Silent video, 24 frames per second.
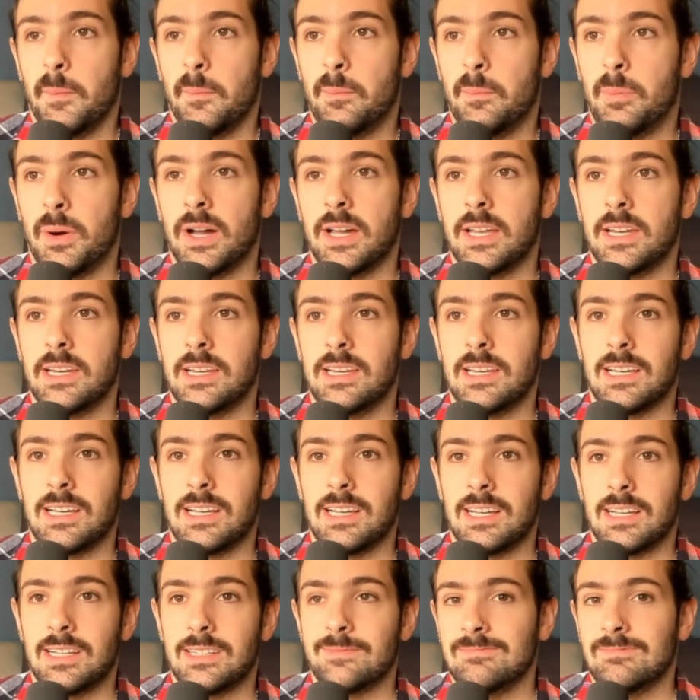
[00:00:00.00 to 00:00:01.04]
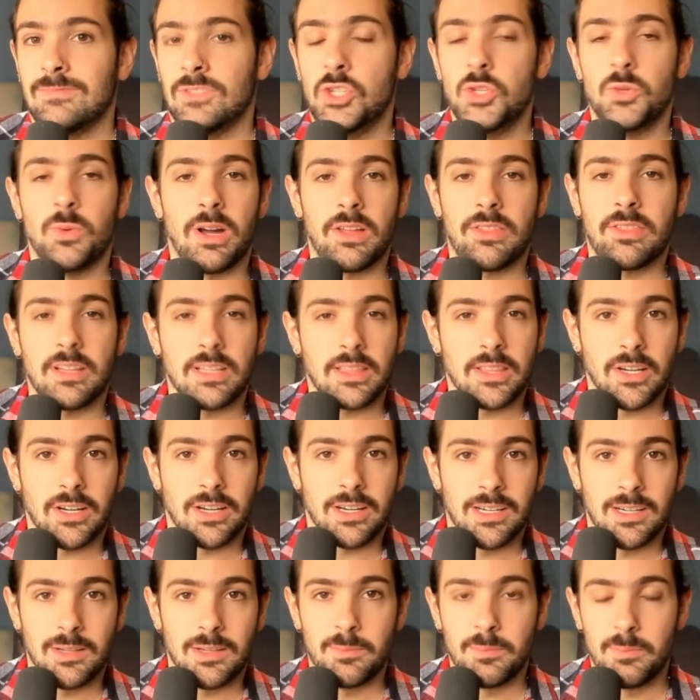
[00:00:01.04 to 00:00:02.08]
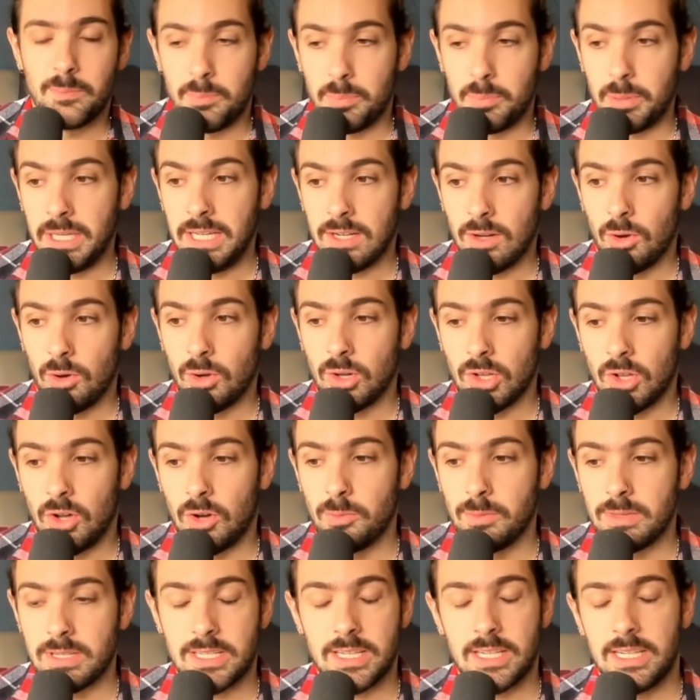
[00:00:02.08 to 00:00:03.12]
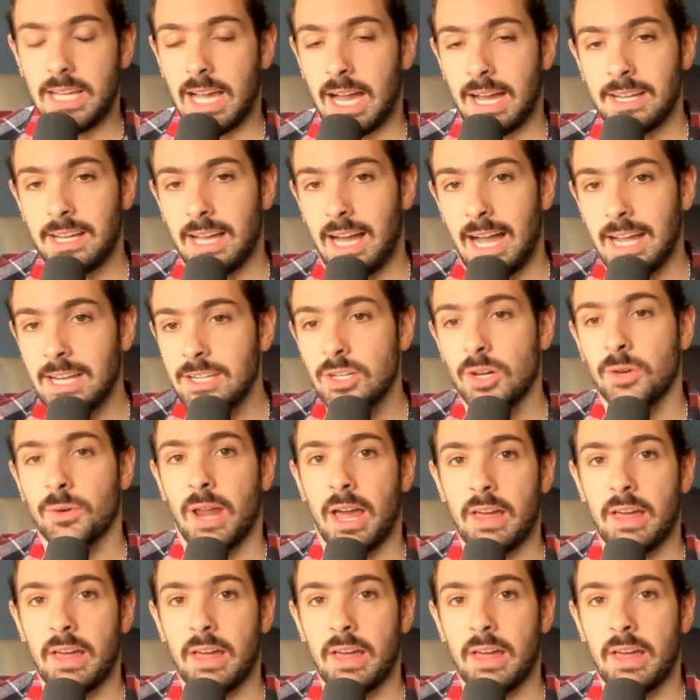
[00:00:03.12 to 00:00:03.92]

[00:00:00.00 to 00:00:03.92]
But do I think they're going to beat Oklahoma City? I don't.